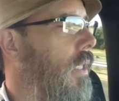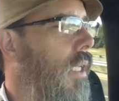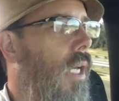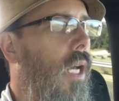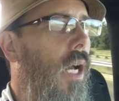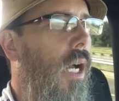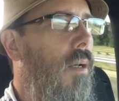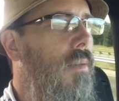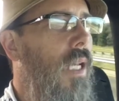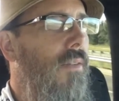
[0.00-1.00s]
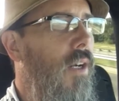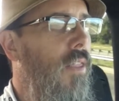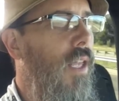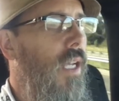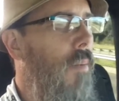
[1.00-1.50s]
Uh, it's kind of our
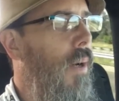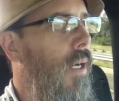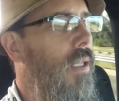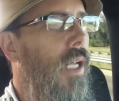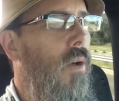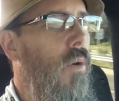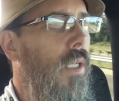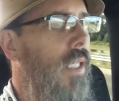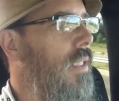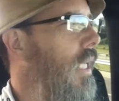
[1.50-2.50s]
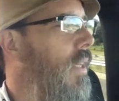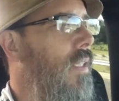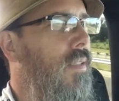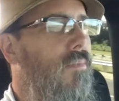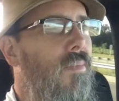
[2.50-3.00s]
thing. I buy her a lot of orchids, and
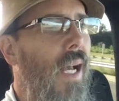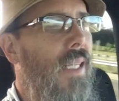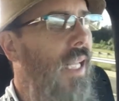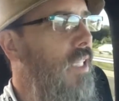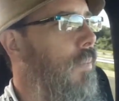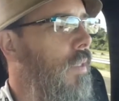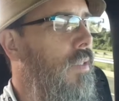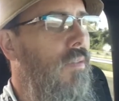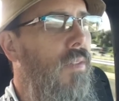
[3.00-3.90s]
they're not that expensive.